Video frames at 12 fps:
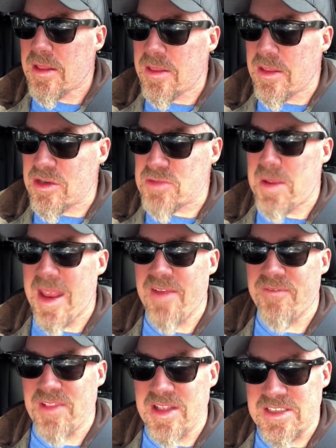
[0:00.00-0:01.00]
there's
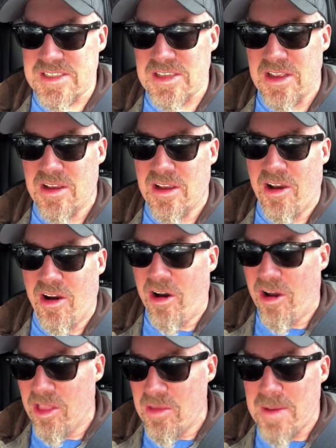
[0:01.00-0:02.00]
pamphlets
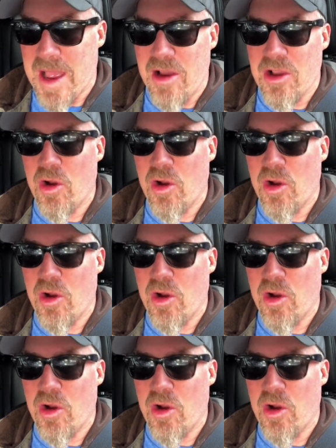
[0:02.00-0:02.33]
all about